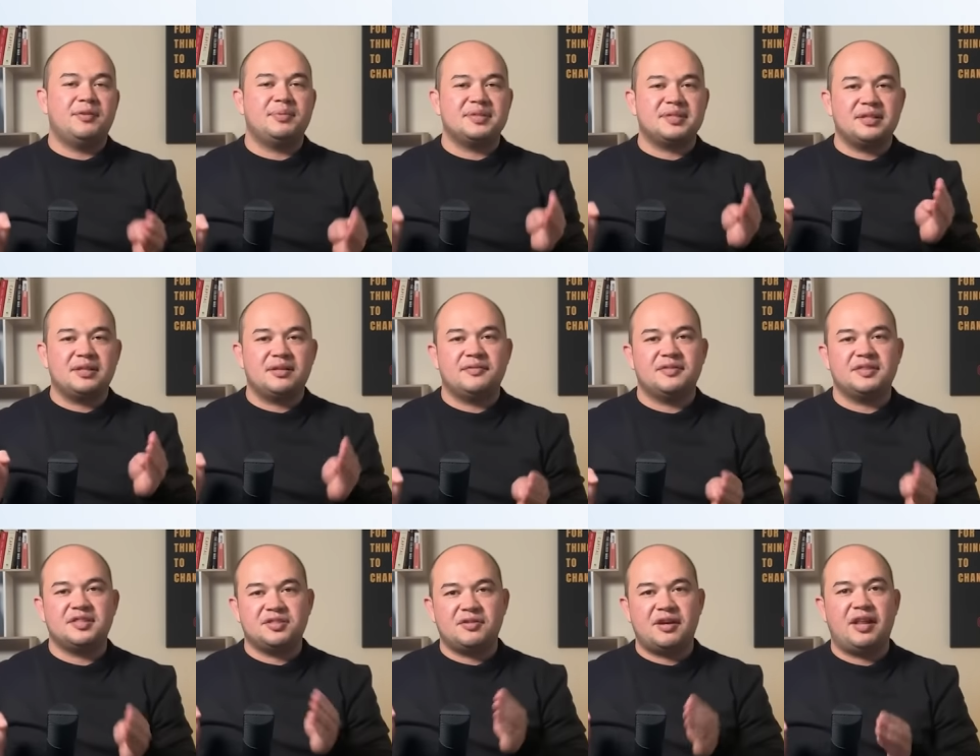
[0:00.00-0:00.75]
percent of
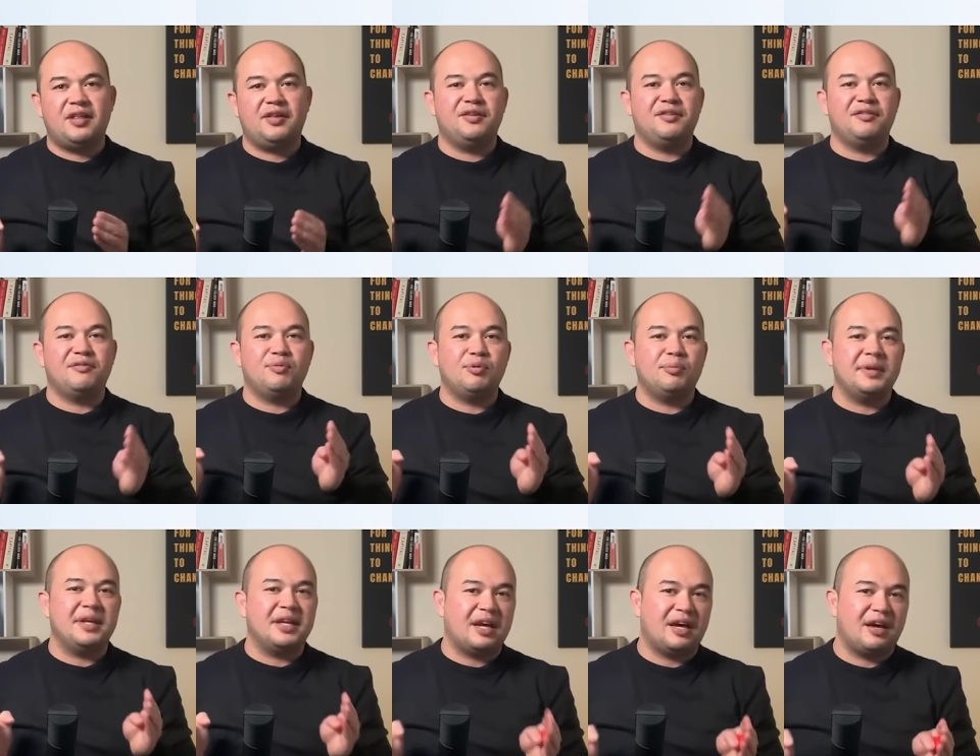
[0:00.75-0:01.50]
Australians will
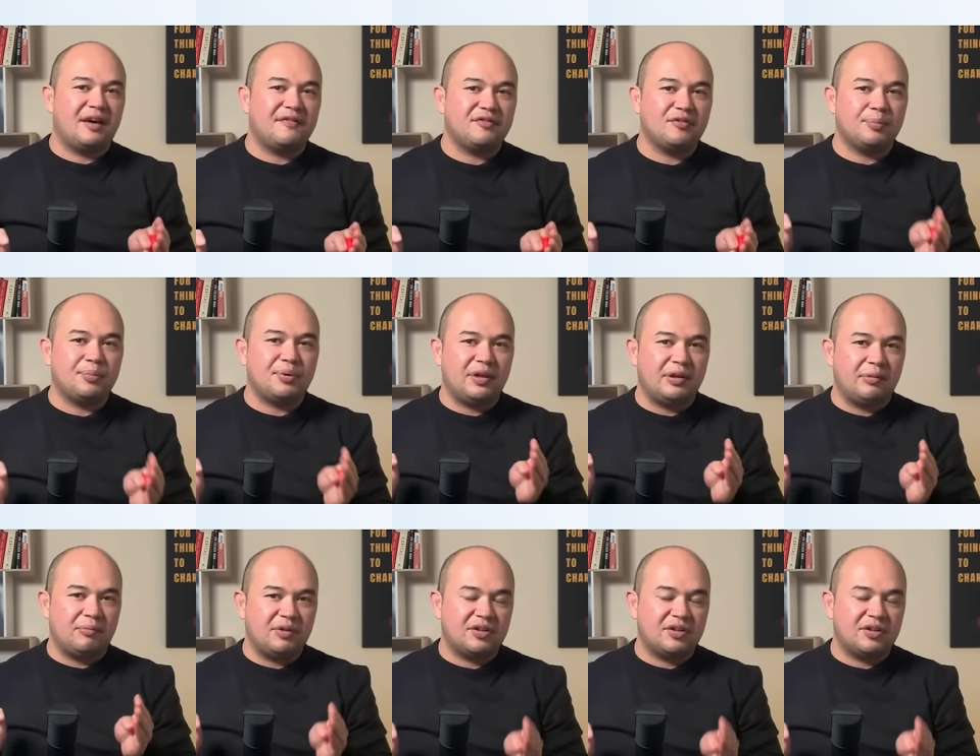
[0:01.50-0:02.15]
be comfortable in